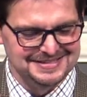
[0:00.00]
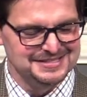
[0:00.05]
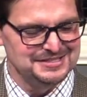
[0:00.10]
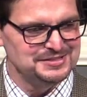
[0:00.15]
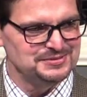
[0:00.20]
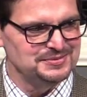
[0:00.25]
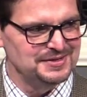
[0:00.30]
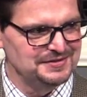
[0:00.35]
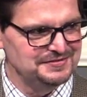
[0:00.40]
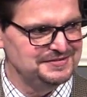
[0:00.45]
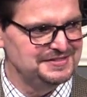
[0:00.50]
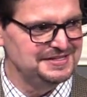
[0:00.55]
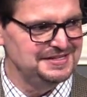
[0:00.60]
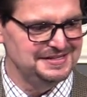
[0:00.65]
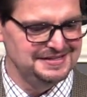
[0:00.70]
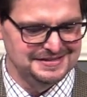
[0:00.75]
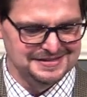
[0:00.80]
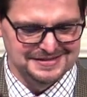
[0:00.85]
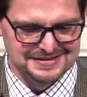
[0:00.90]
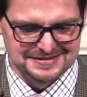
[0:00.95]
Swift to
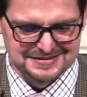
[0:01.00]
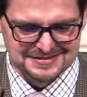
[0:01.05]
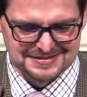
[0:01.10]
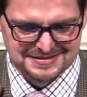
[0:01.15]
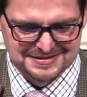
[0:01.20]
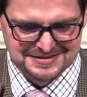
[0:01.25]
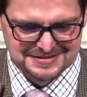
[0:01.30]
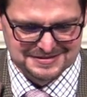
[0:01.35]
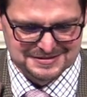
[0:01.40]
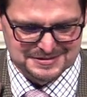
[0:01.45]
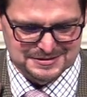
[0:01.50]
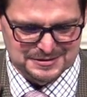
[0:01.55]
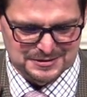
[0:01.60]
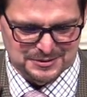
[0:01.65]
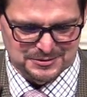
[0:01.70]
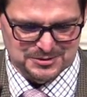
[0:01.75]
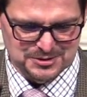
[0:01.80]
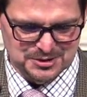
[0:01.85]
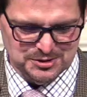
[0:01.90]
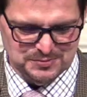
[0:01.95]
hear,
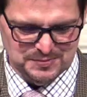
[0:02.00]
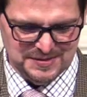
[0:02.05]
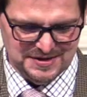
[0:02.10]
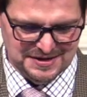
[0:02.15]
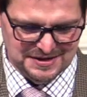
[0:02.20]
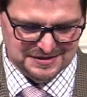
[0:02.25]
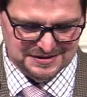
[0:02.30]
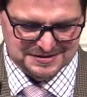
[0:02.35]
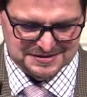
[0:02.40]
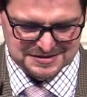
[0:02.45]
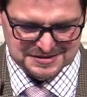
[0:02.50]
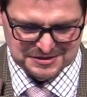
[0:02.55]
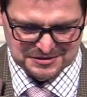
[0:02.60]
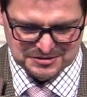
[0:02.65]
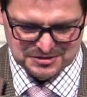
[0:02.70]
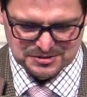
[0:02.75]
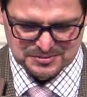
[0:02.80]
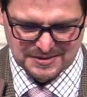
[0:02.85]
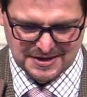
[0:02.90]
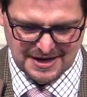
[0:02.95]
slow to speak,
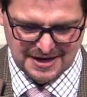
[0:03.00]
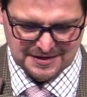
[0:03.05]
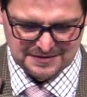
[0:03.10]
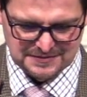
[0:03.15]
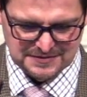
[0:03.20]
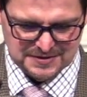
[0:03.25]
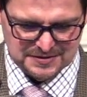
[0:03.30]
slow to wrath.